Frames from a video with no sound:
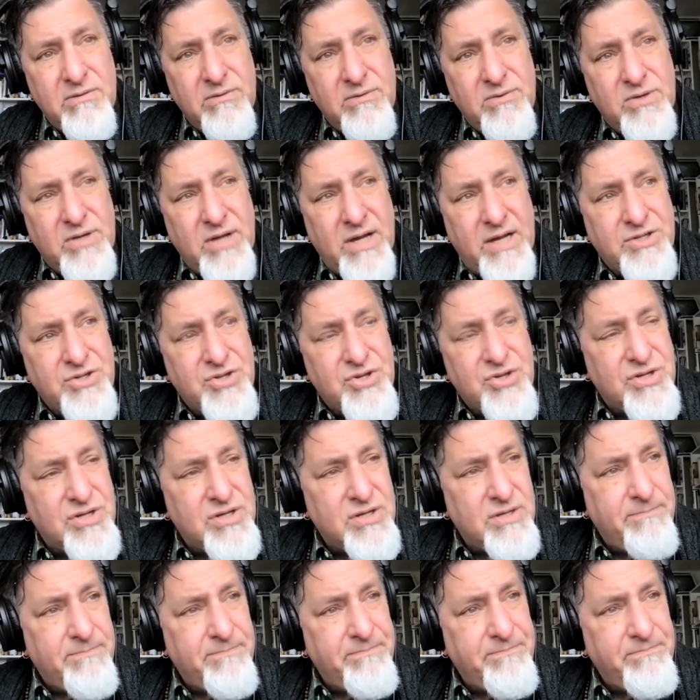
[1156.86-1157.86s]
touched
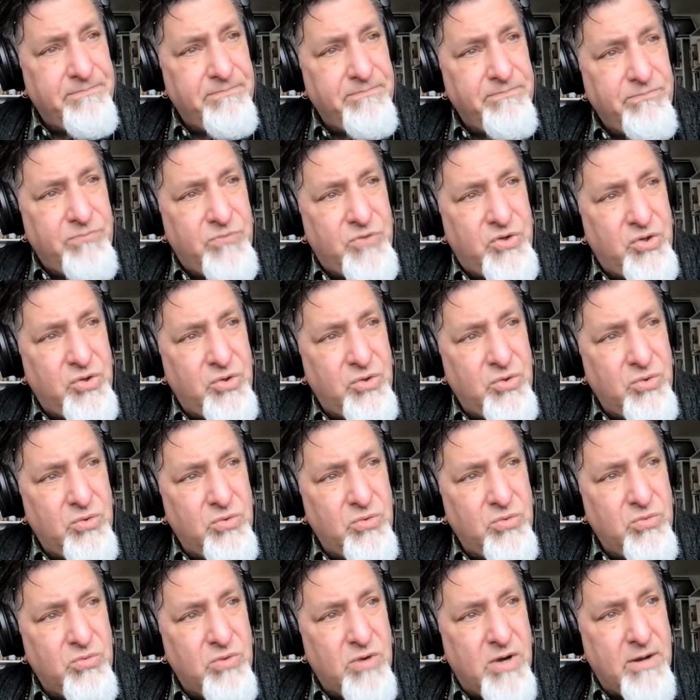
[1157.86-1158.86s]

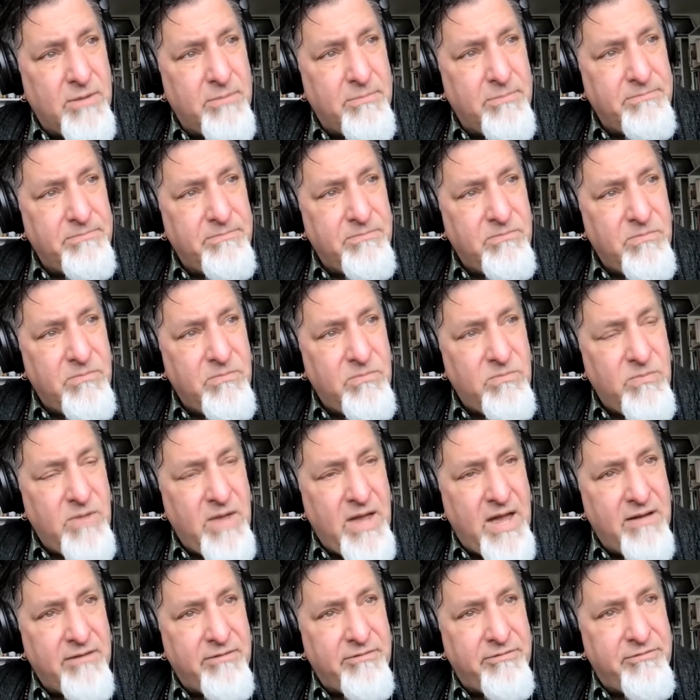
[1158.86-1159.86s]
to
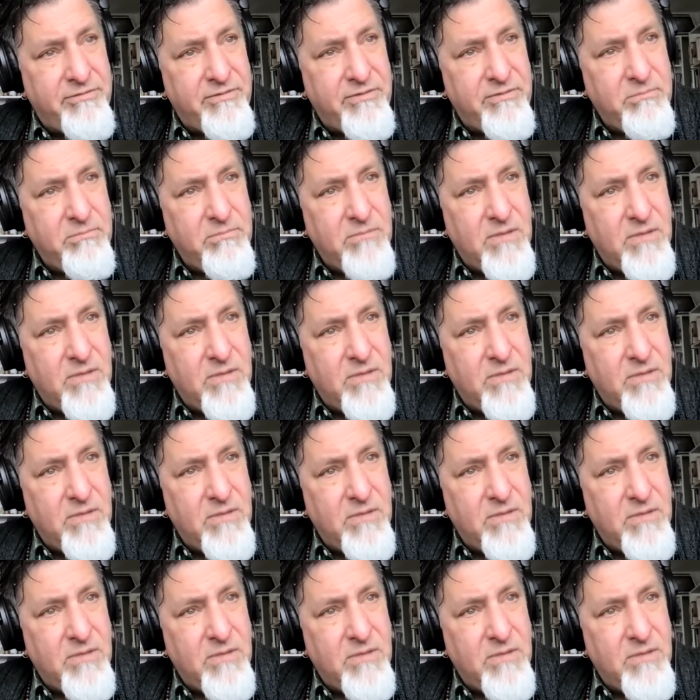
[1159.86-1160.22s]
have